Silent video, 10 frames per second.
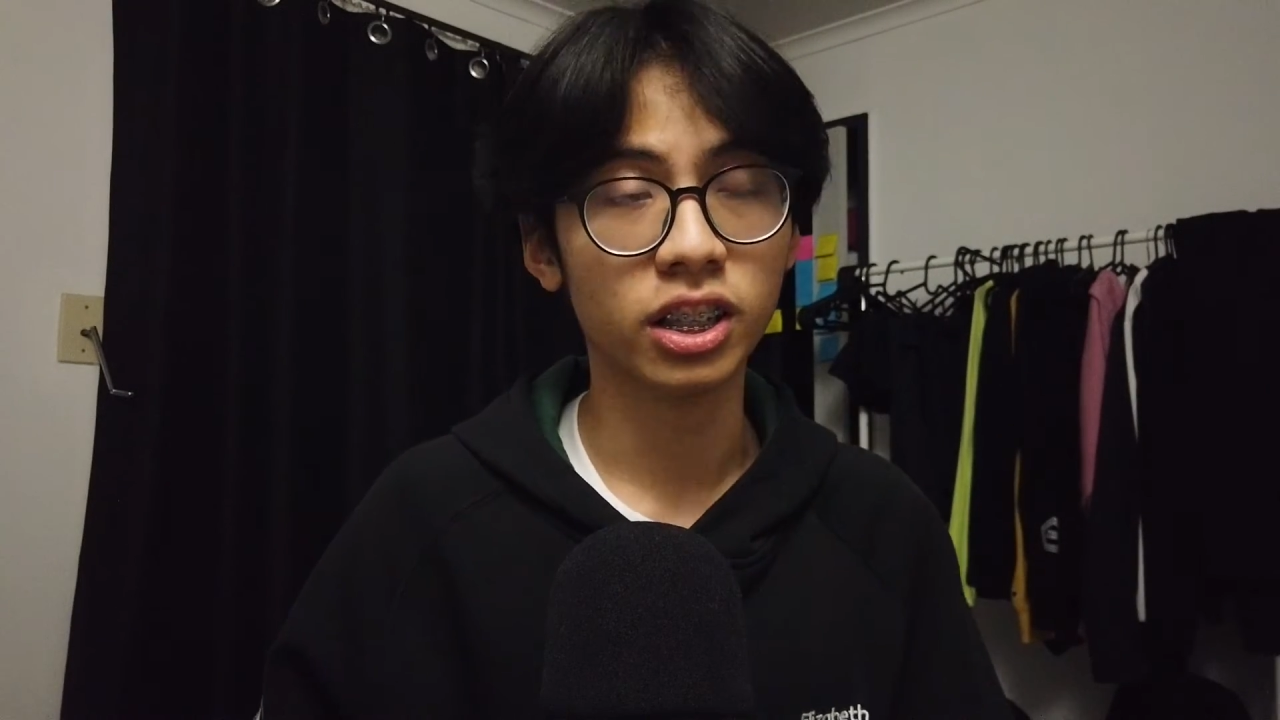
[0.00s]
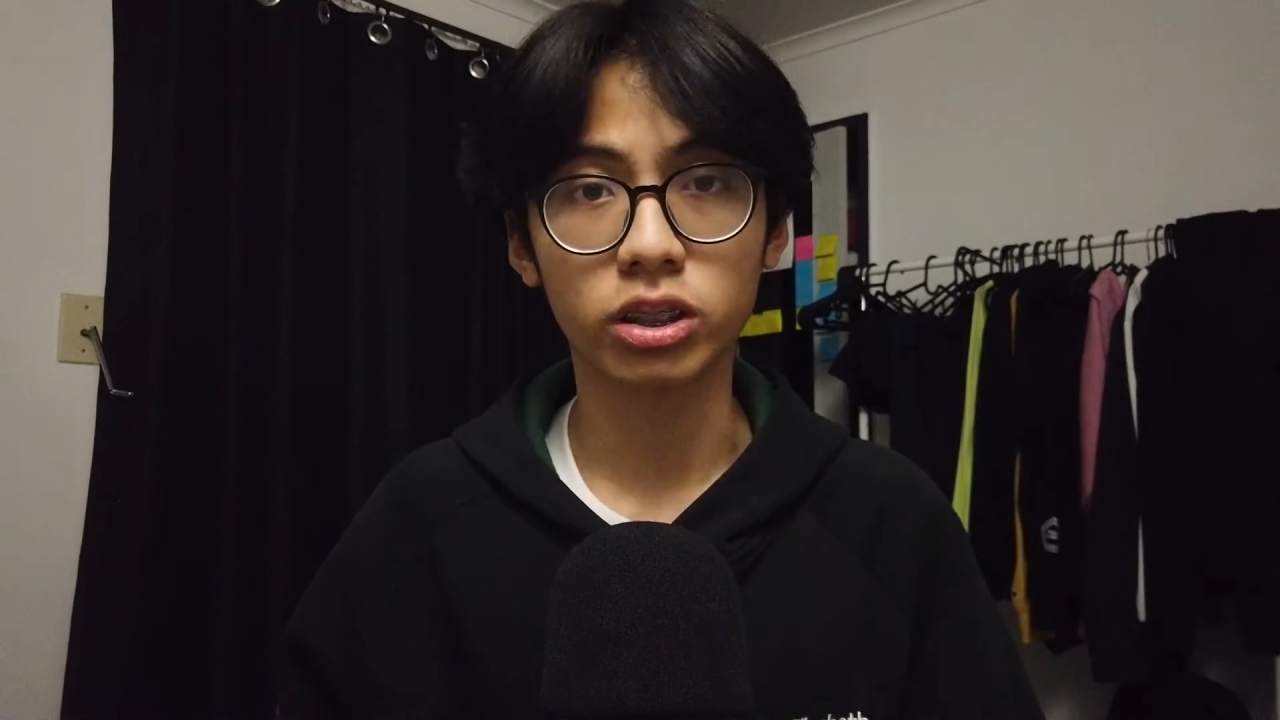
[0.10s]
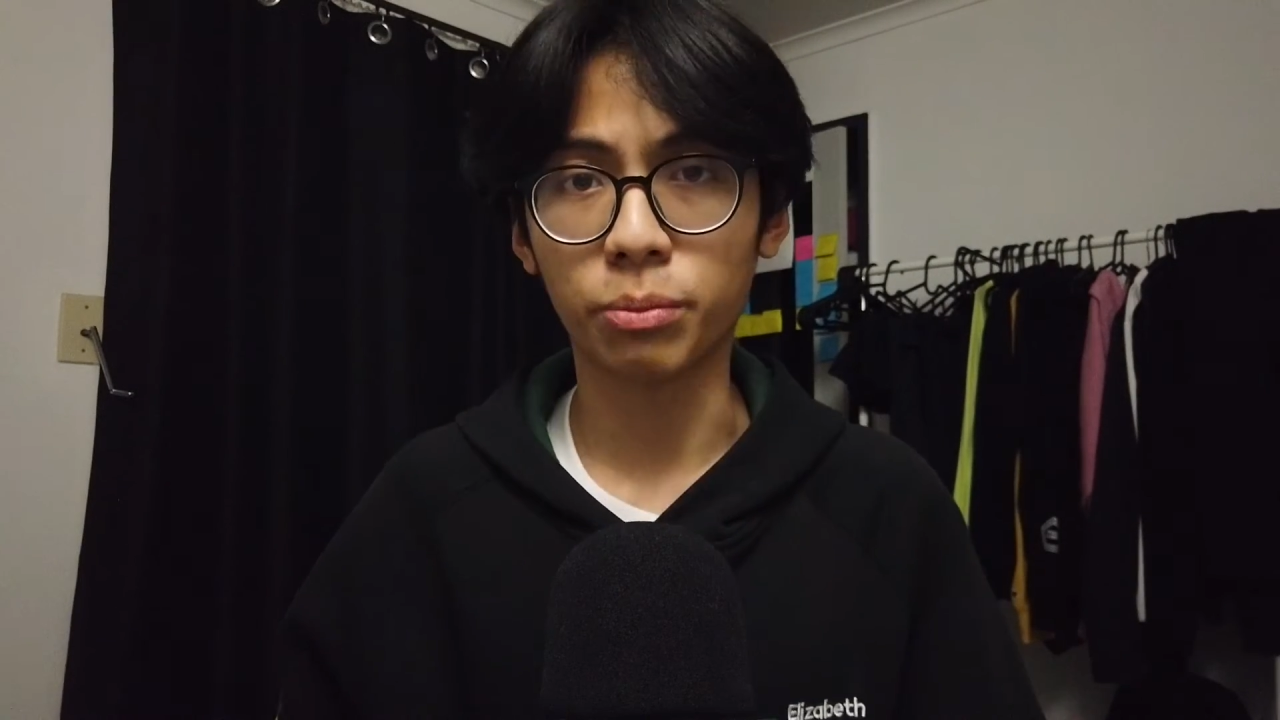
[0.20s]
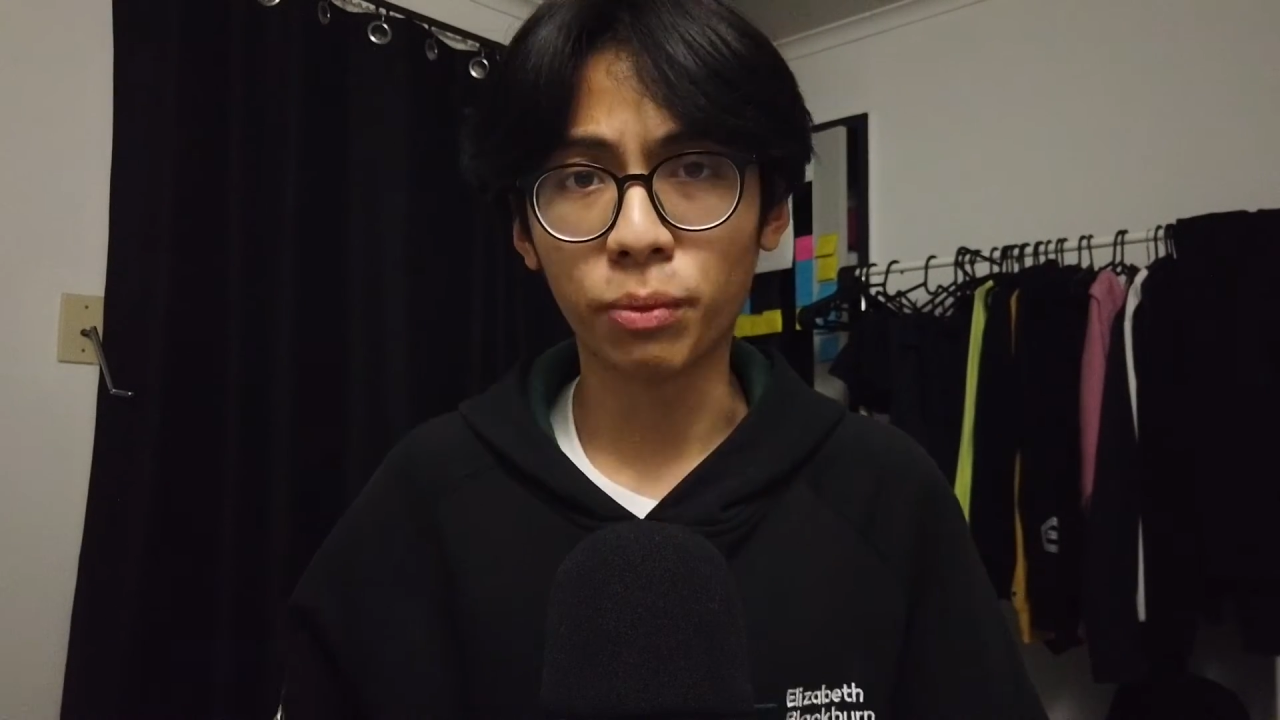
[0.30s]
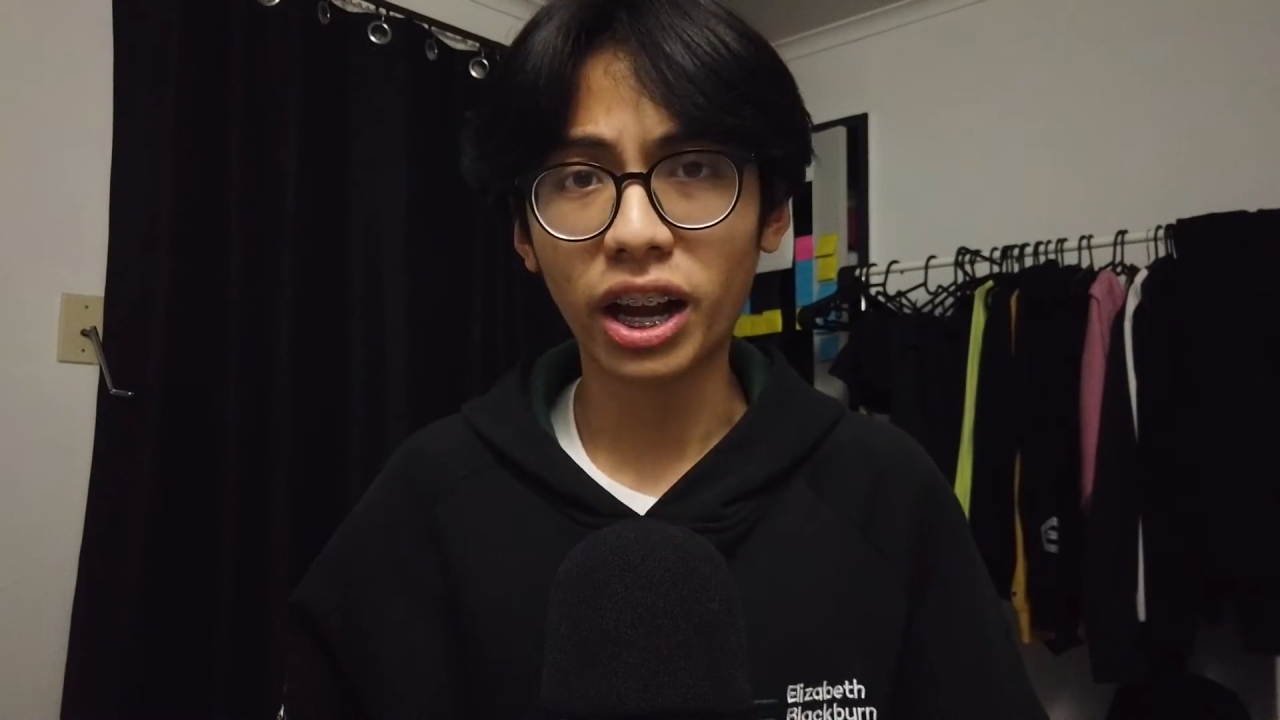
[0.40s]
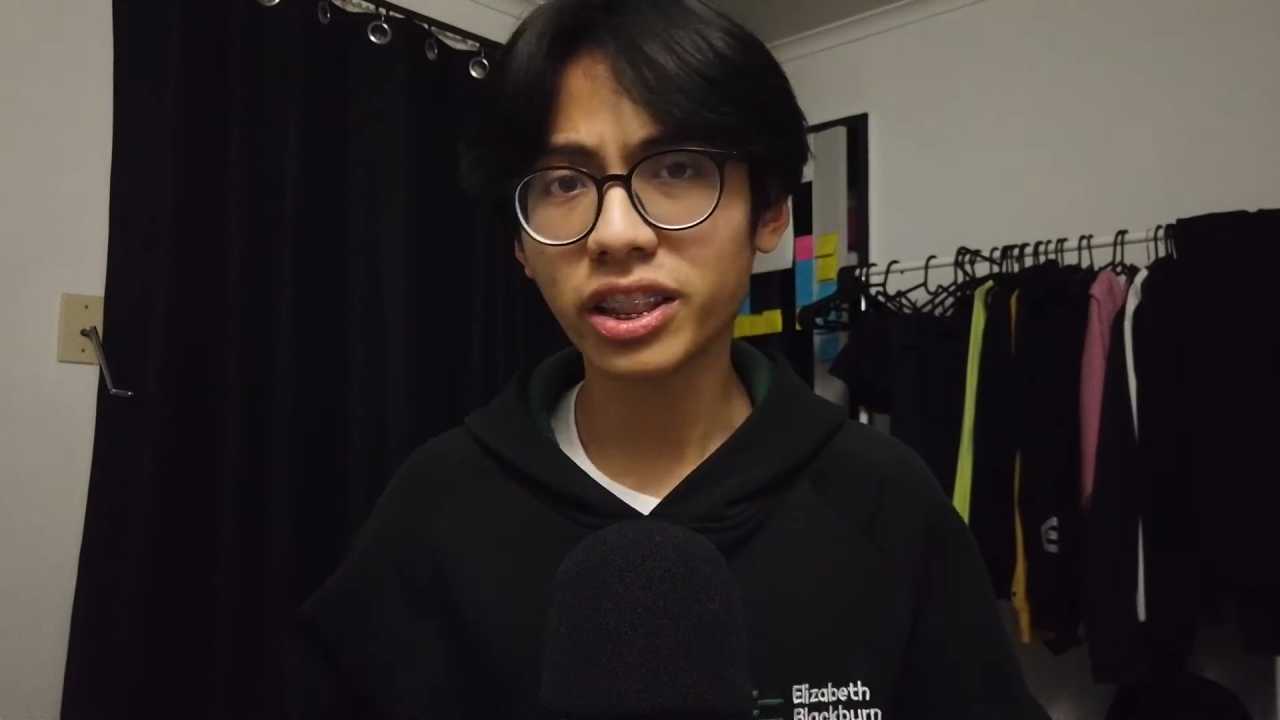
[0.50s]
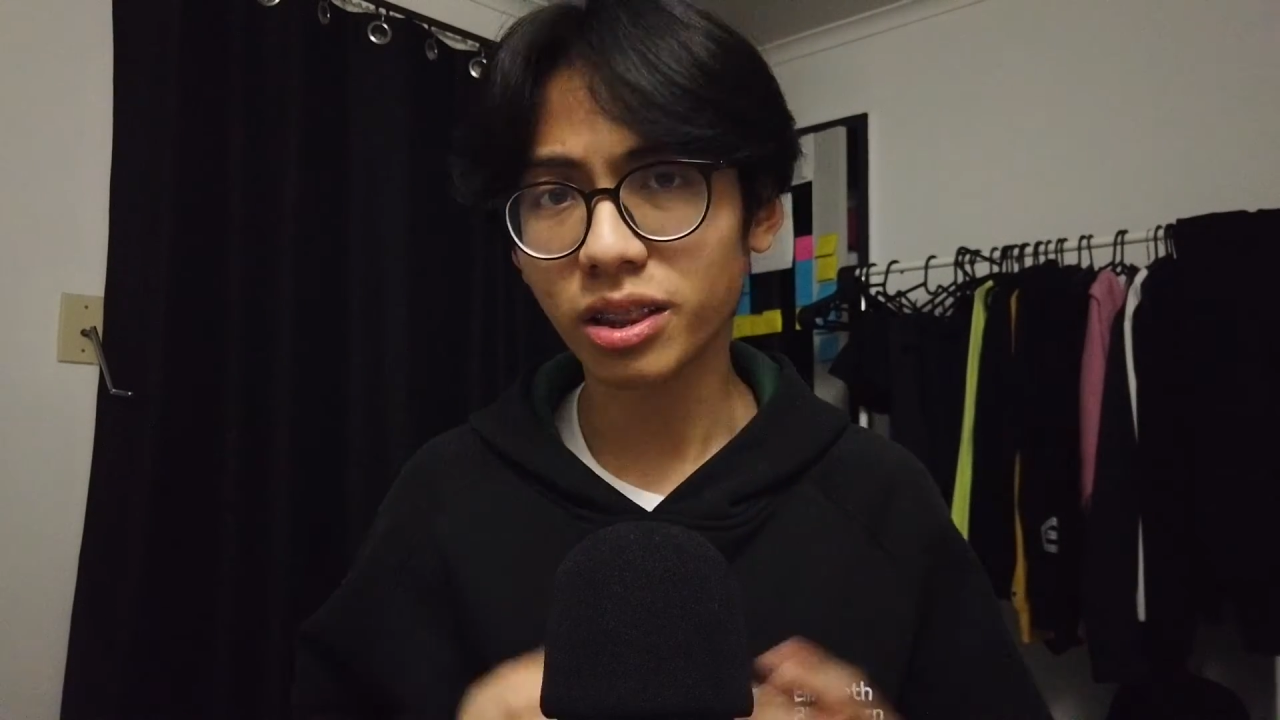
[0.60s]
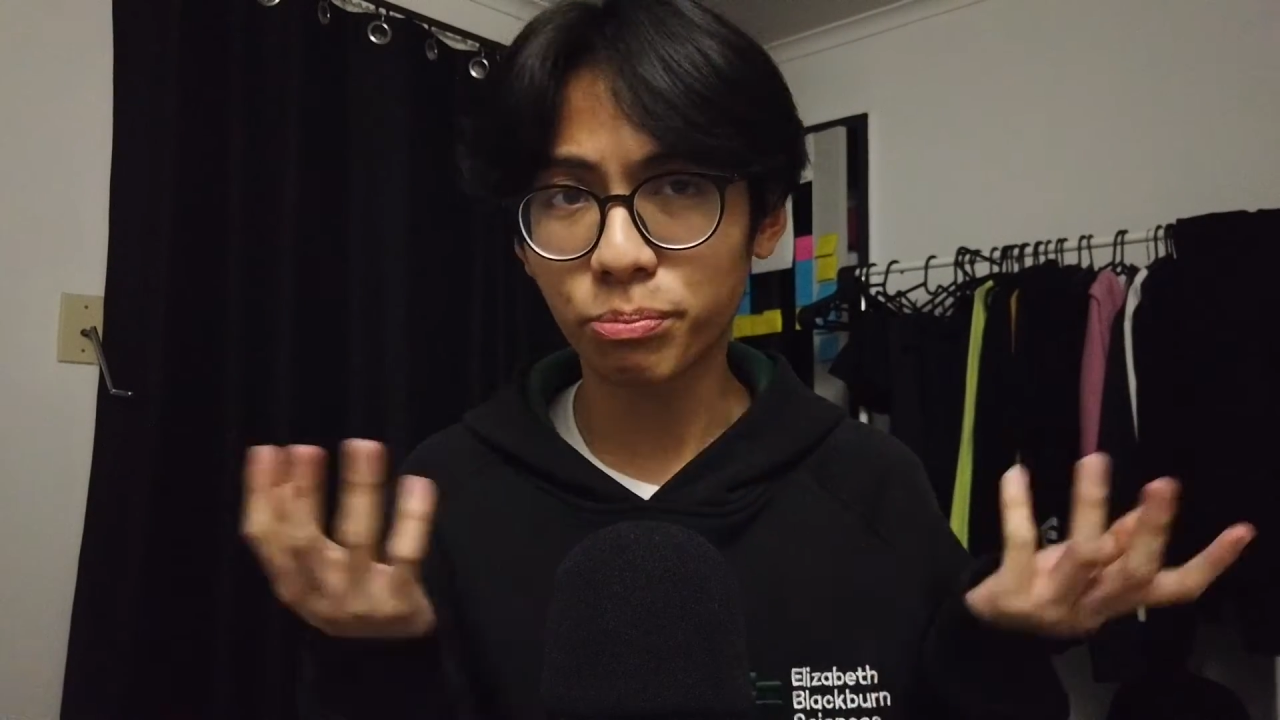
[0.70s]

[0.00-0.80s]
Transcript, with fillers: because they might